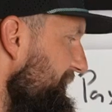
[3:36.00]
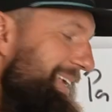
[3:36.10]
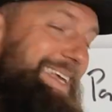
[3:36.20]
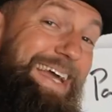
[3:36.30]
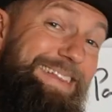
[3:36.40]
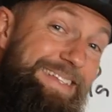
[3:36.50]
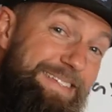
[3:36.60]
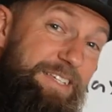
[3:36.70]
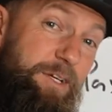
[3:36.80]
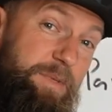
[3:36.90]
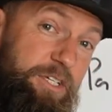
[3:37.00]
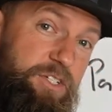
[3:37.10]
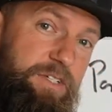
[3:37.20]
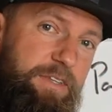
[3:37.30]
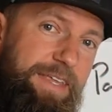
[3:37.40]
to get this
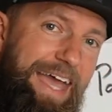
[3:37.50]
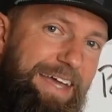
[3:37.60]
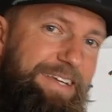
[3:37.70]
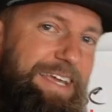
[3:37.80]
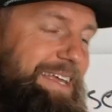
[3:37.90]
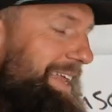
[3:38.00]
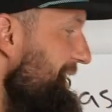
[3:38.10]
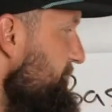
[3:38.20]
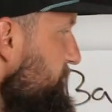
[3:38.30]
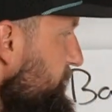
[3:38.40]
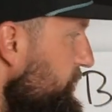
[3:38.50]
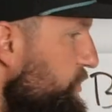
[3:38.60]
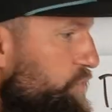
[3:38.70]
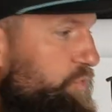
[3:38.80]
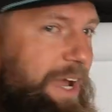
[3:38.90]
commission, they had to hit a
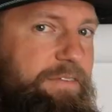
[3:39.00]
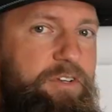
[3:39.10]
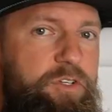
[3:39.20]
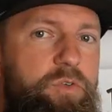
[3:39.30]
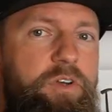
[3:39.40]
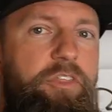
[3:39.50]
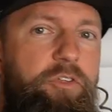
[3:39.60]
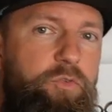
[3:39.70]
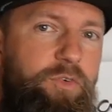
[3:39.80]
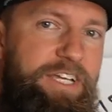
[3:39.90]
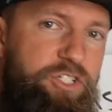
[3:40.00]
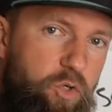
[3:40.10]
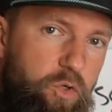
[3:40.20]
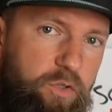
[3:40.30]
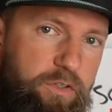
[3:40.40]
certain revenue
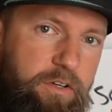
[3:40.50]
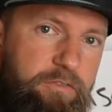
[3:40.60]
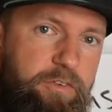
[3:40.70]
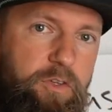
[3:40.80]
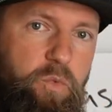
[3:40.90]
threshold for the